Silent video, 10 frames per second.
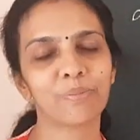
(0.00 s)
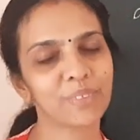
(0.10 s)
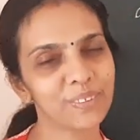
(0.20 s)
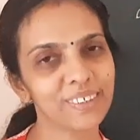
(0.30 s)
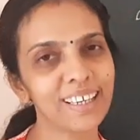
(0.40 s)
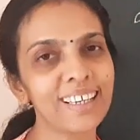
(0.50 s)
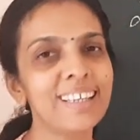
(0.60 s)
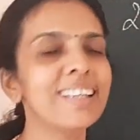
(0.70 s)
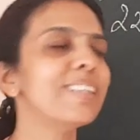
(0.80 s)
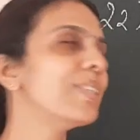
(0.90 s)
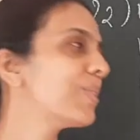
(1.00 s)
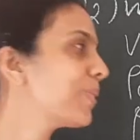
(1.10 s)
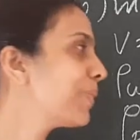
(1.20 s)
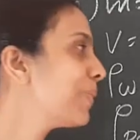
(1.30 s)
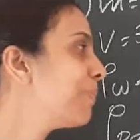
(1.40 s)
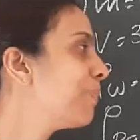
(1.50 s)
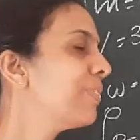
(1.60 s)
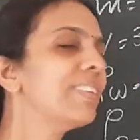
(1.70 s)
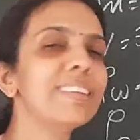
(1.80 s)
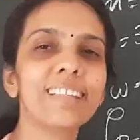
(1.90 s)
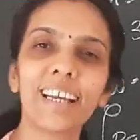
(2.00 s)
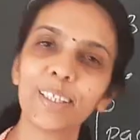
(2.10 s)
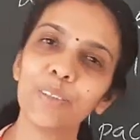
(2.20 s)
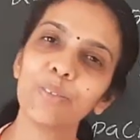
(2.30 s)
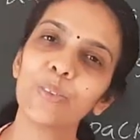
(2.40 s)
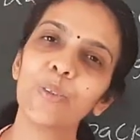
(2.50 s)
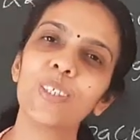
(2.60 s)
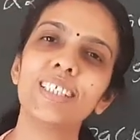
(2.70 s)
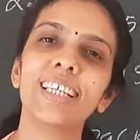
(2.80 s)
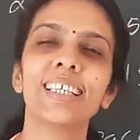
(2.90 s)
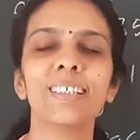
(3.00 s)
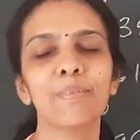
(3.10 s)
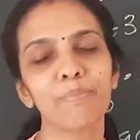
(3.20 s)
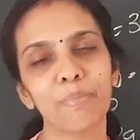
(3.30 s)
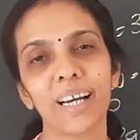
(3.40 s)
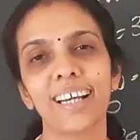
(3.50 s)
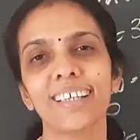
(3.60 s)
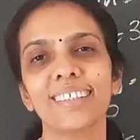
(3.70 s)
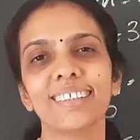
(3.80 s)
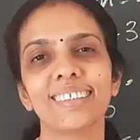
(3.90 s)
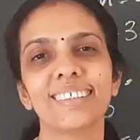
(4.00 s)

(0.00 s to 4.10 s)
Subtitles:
Okay, so thank you for watching. Bye.